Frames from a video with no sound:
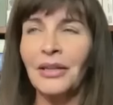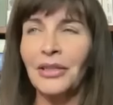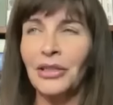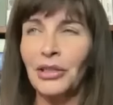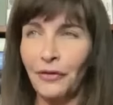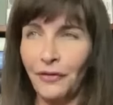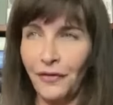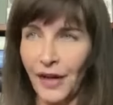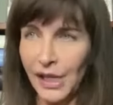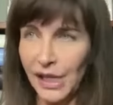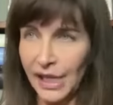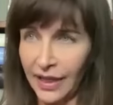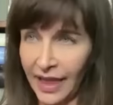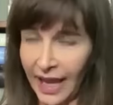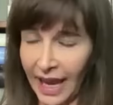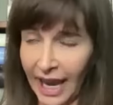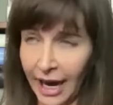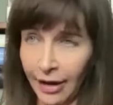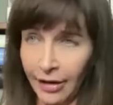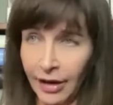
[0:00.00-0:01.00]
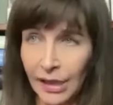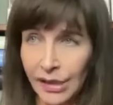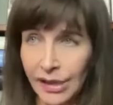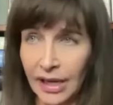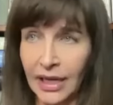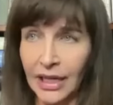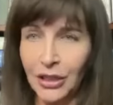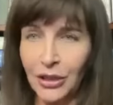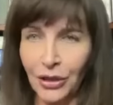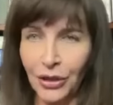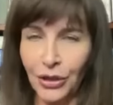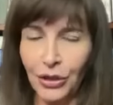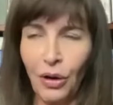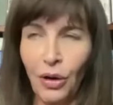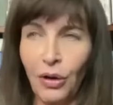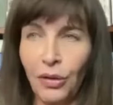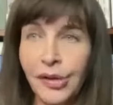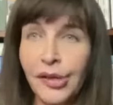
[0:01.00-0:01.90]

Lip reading: to visit the areas that it controls